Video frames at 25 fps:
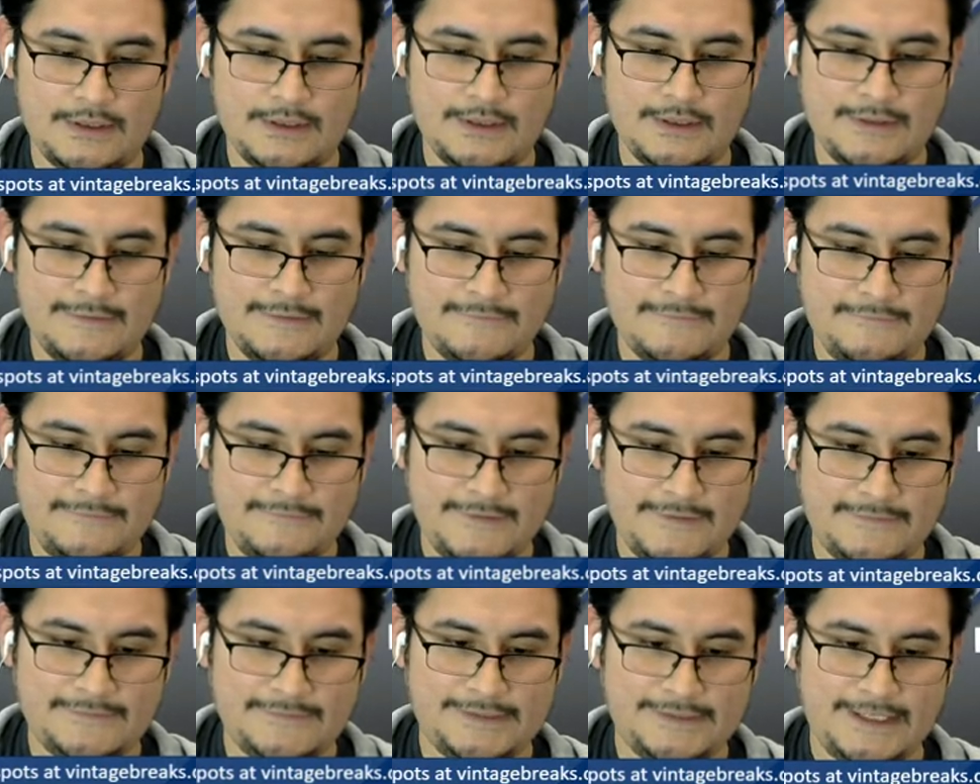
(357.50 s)

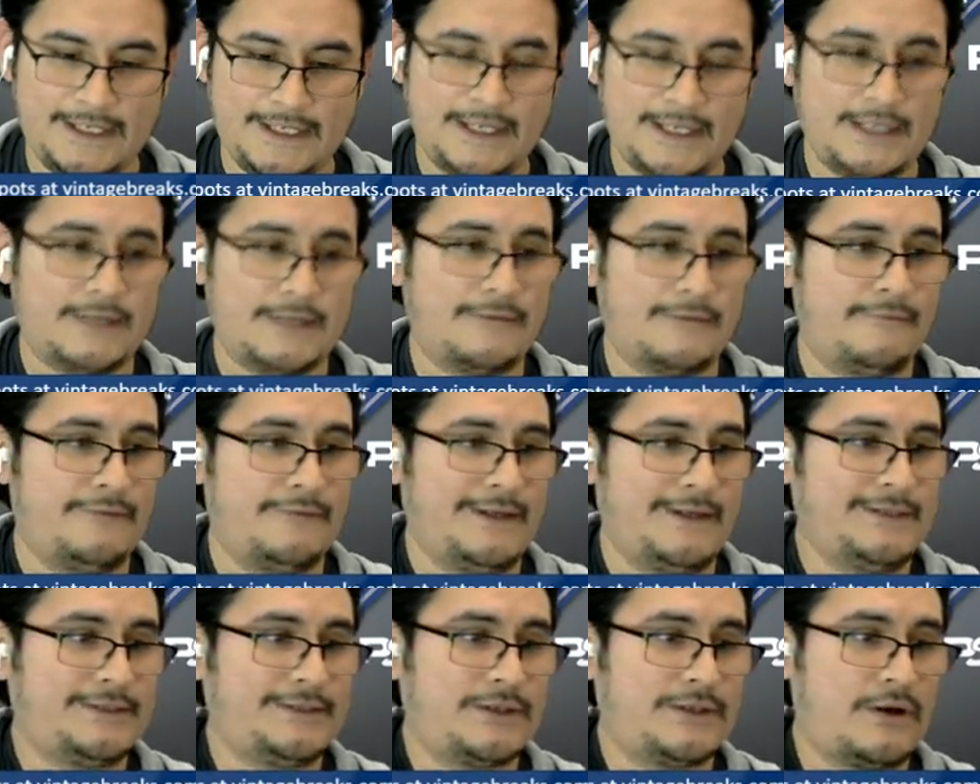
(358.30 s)
15,
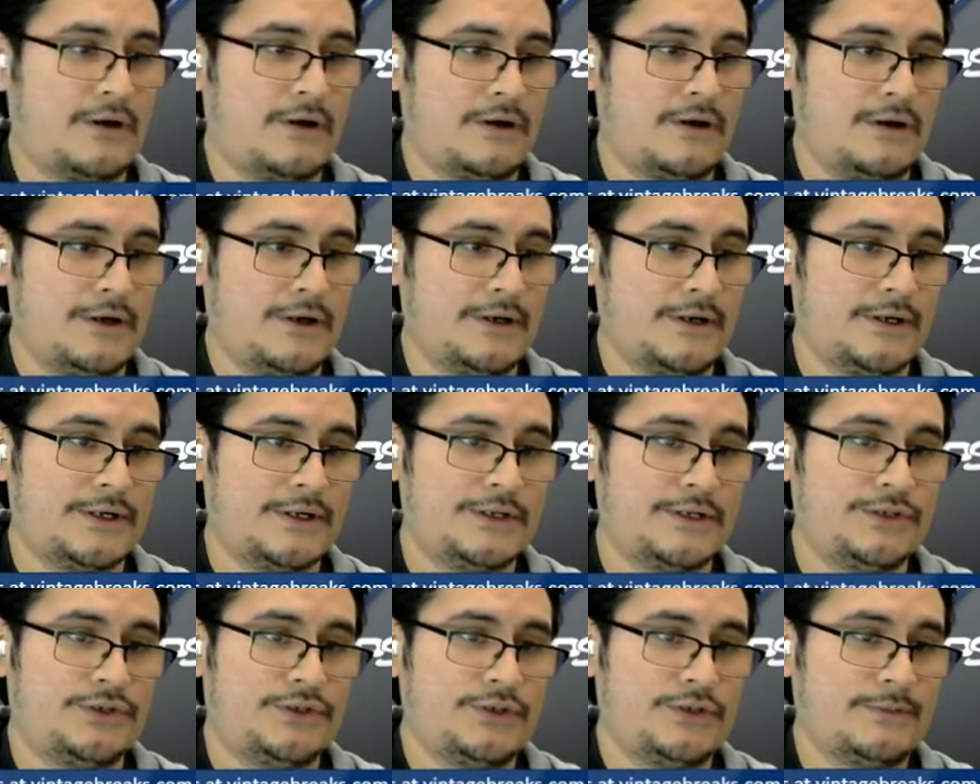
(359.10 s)
Vince
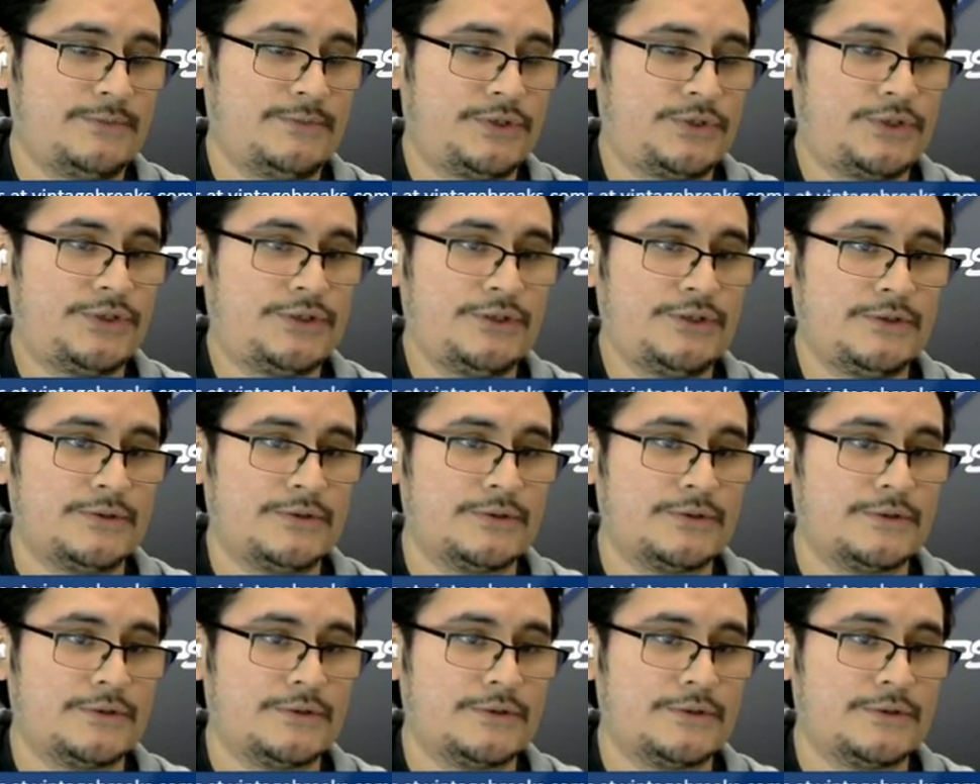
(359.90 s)
Carter, Jim Chu.